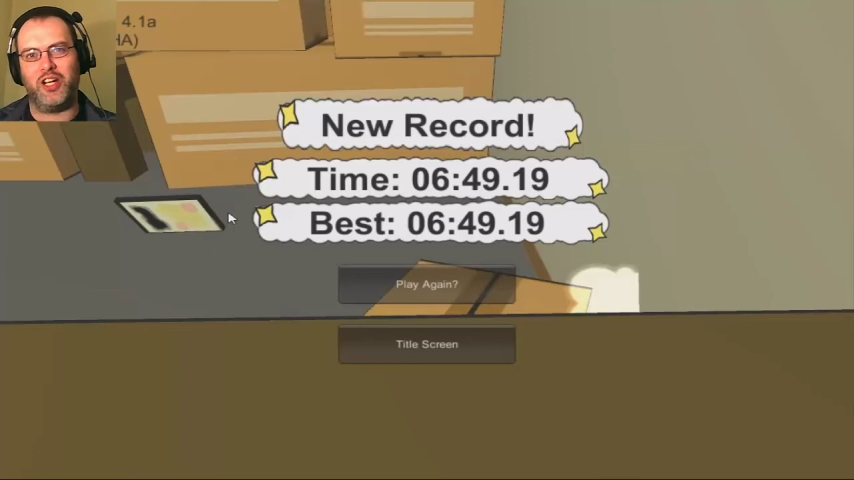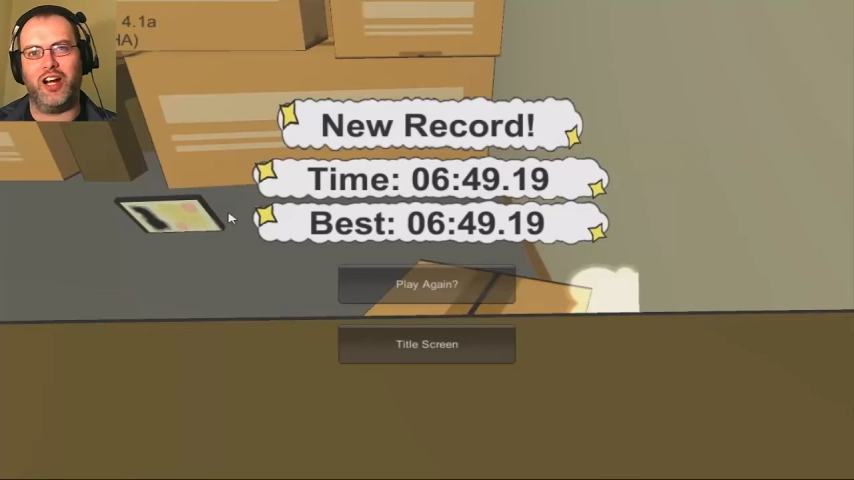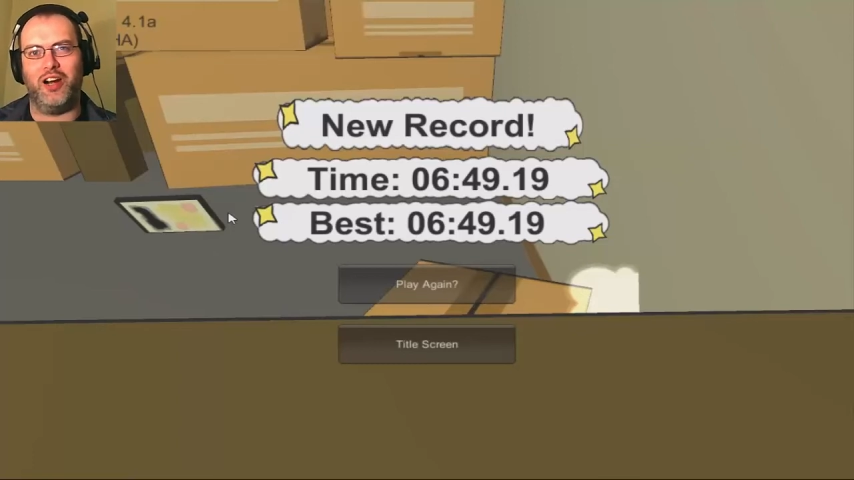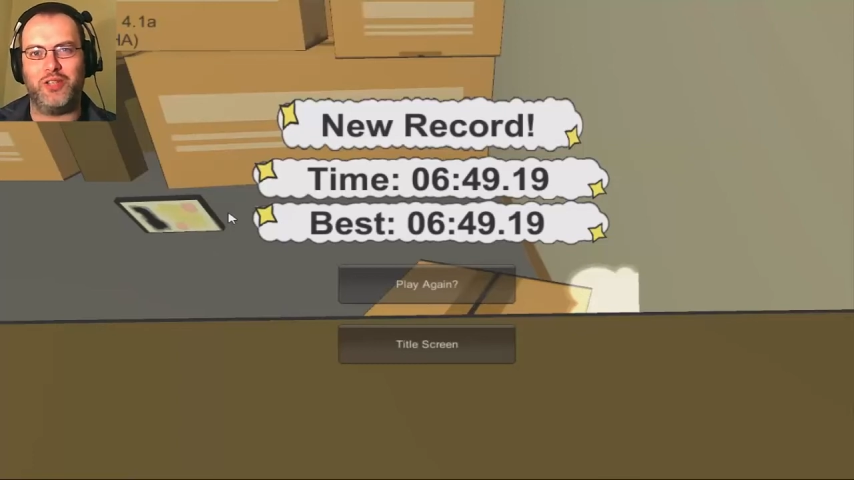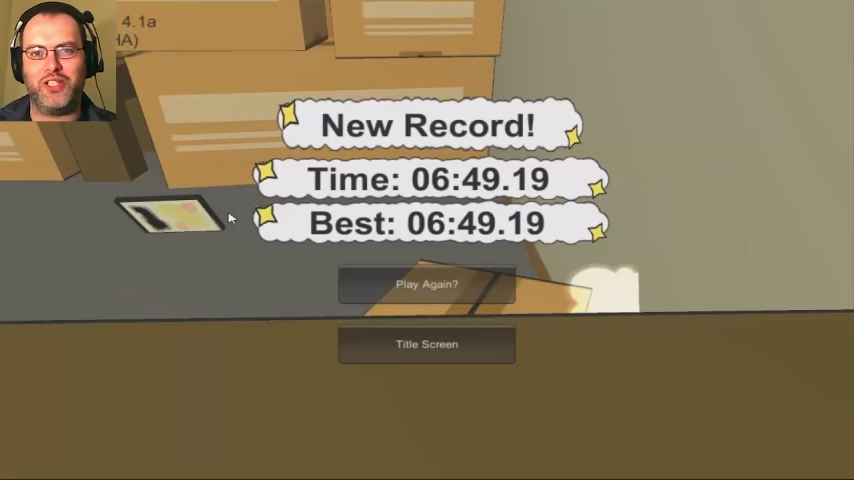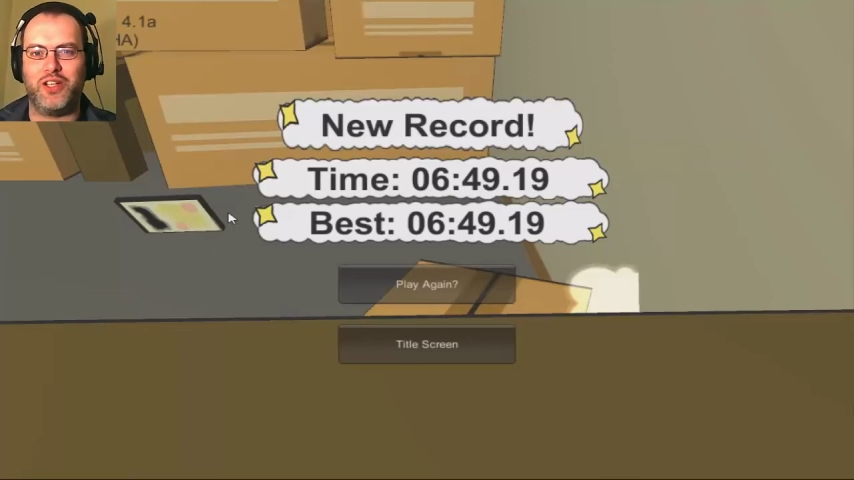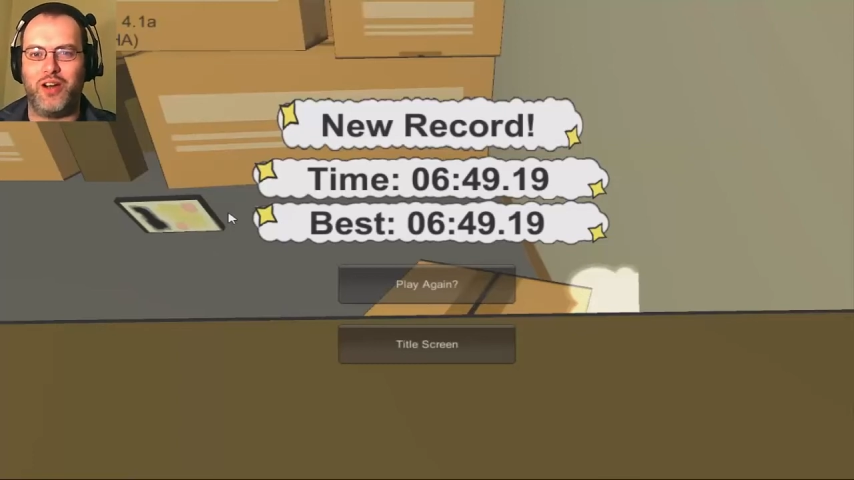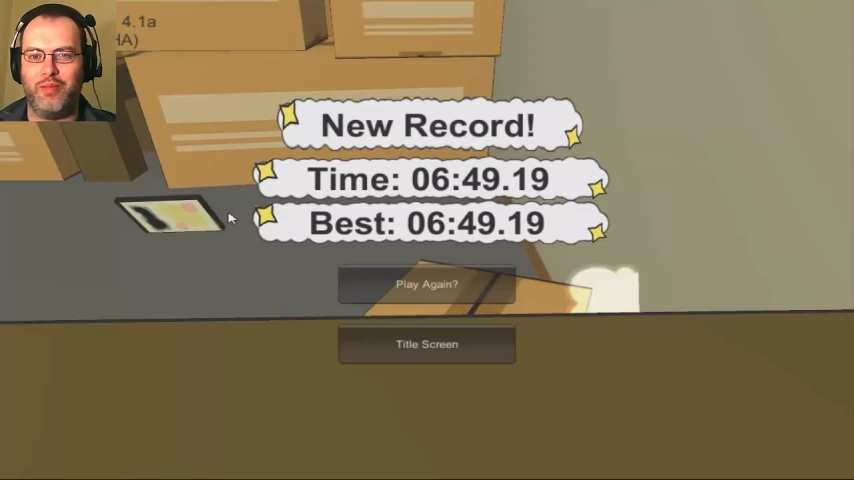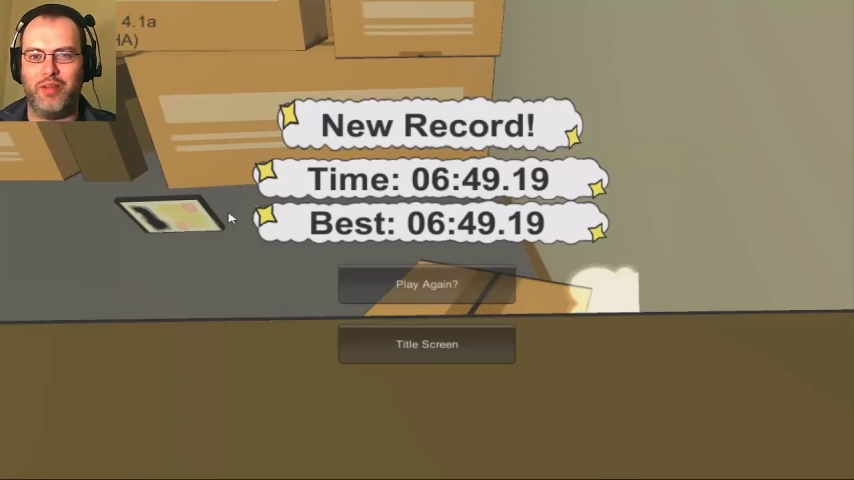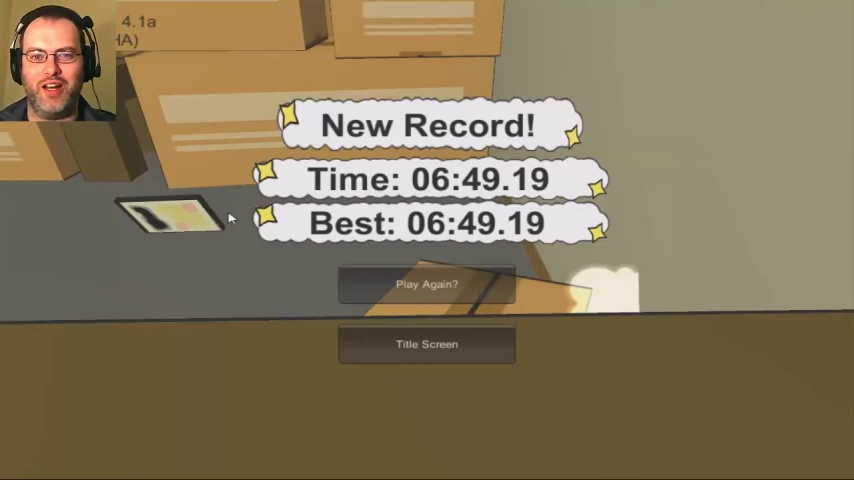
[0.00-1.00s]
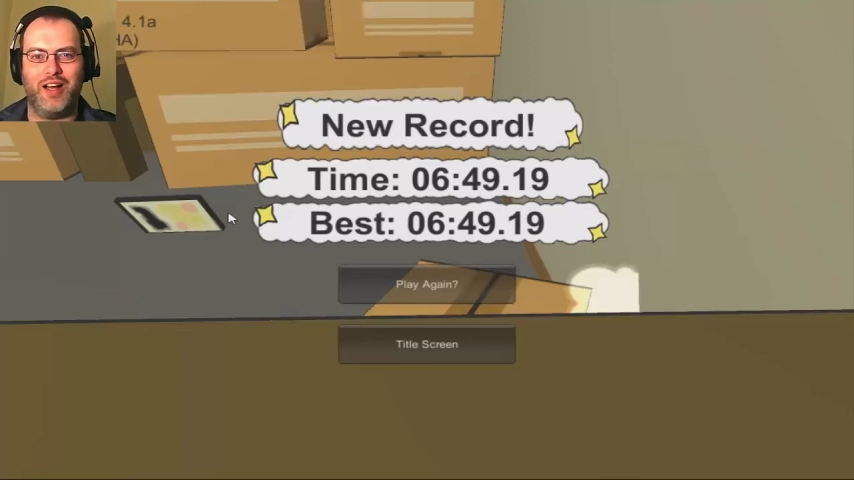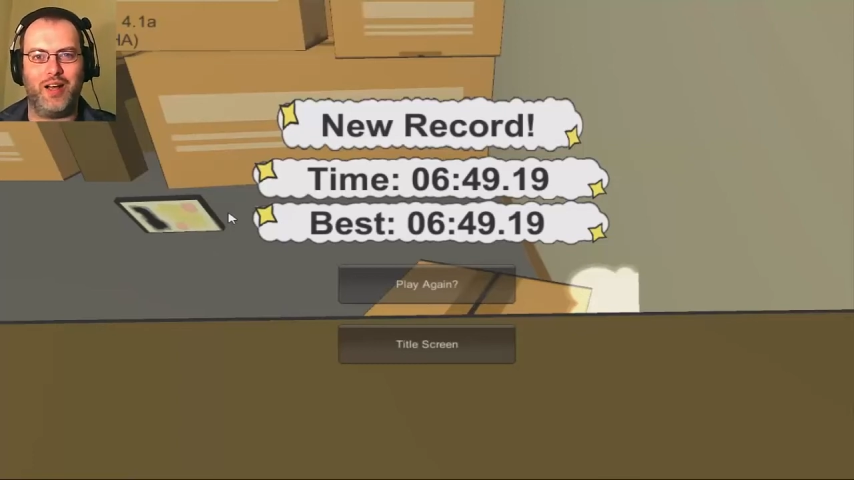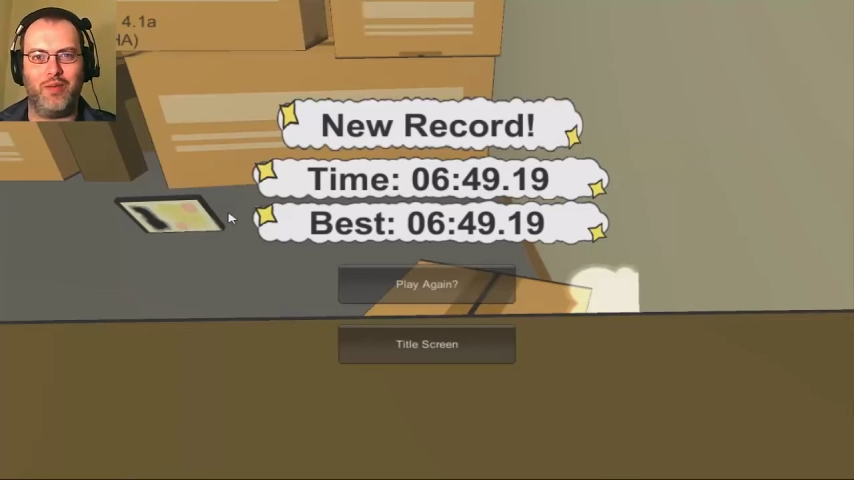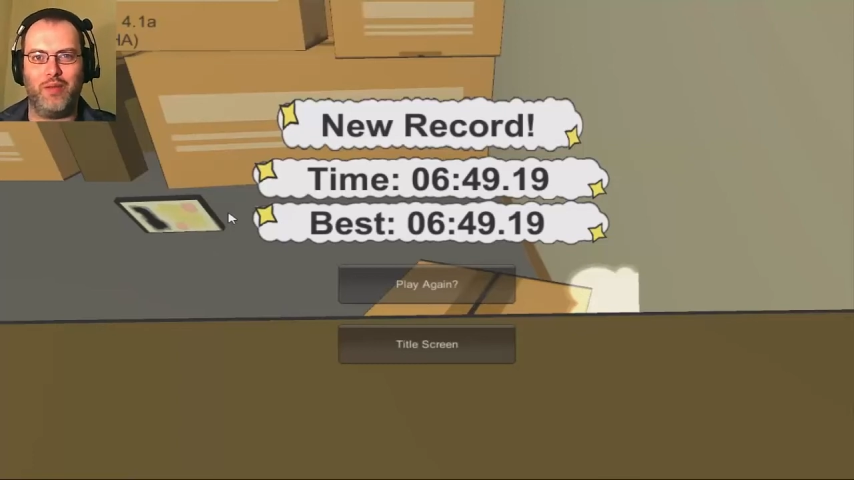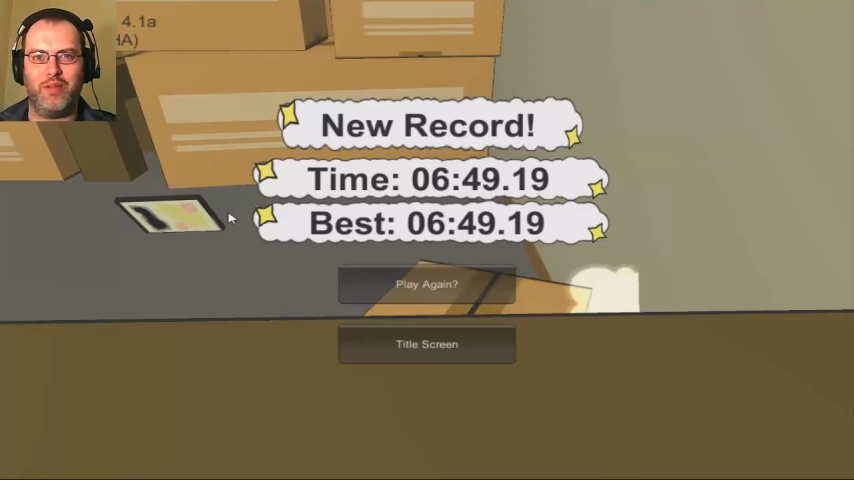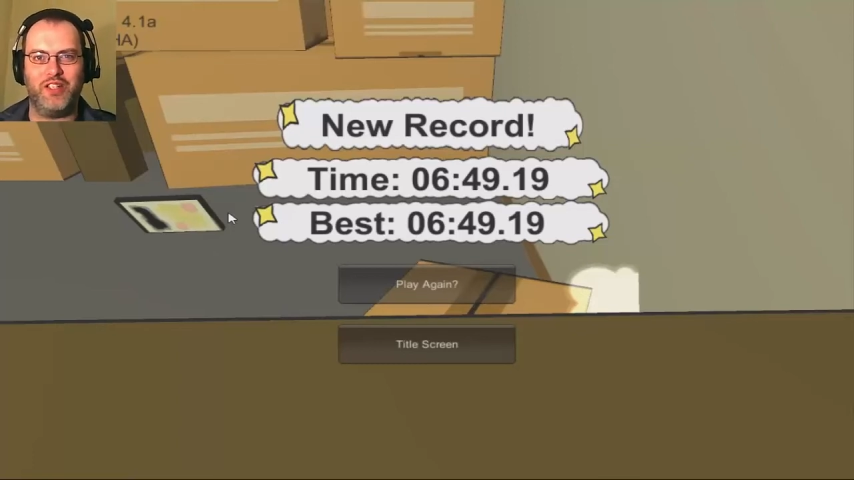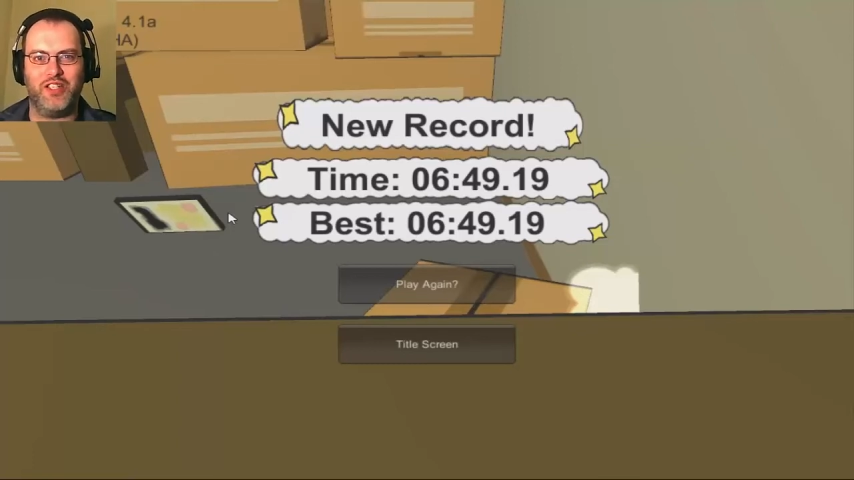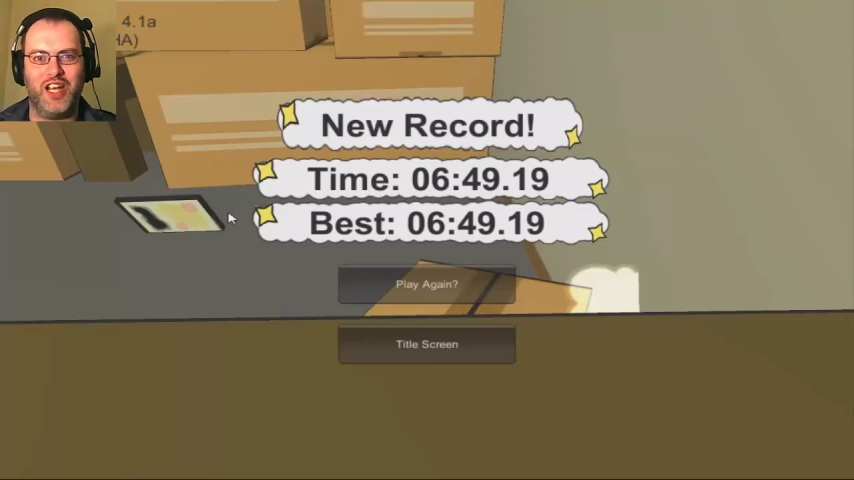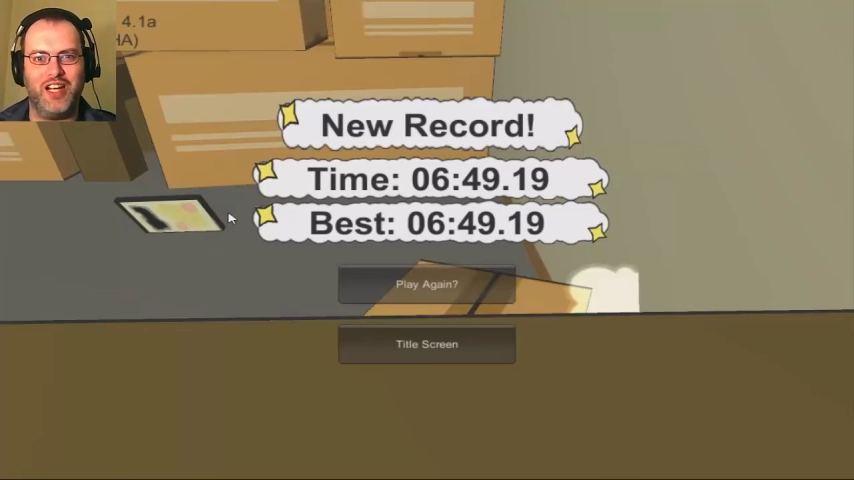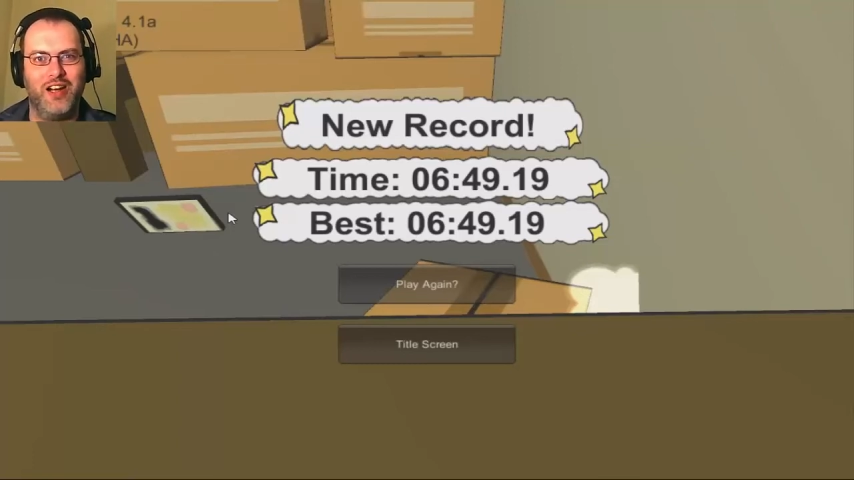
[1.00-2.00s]
girls. Sorry about that. I went a bit
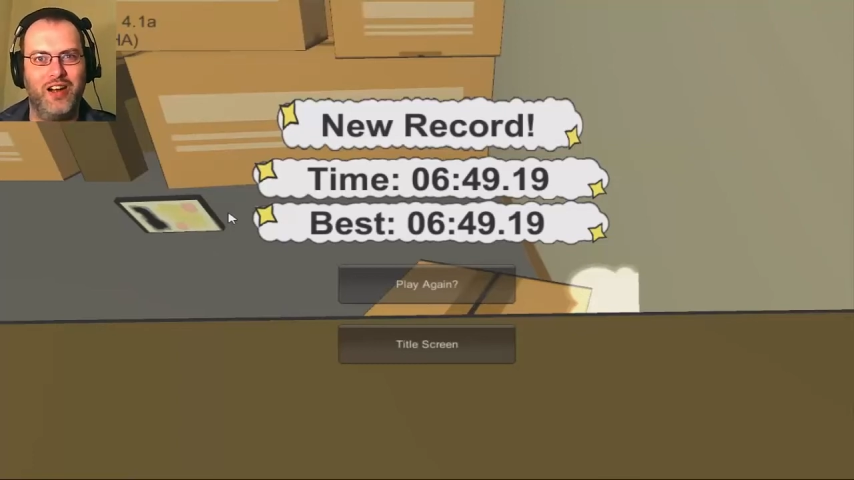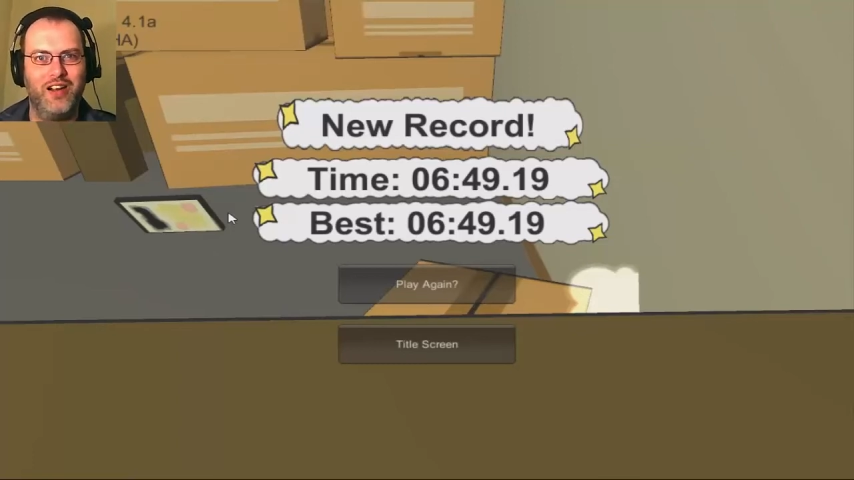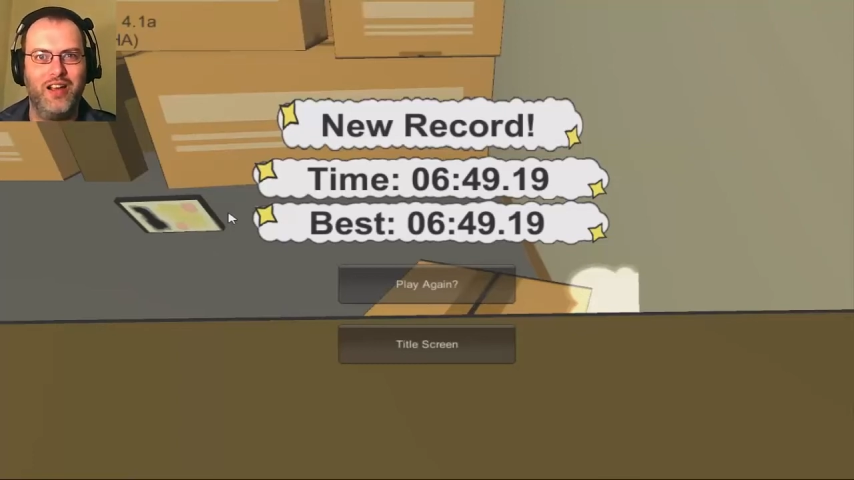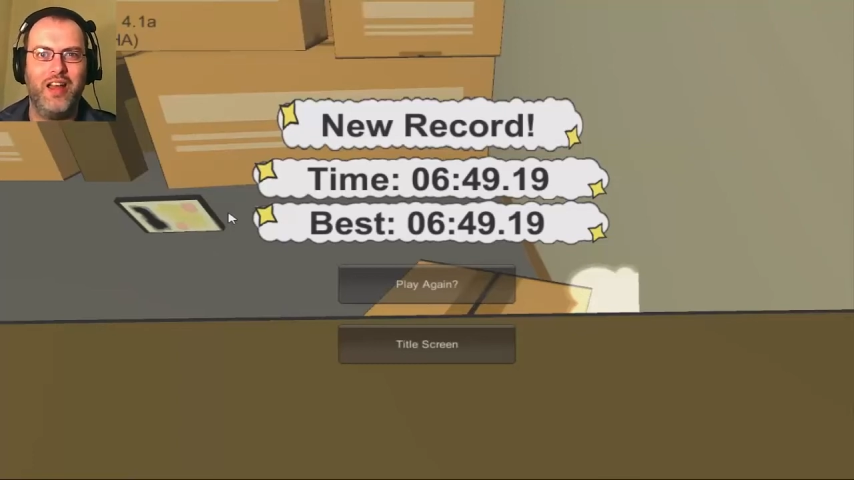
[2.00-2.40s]
insane there.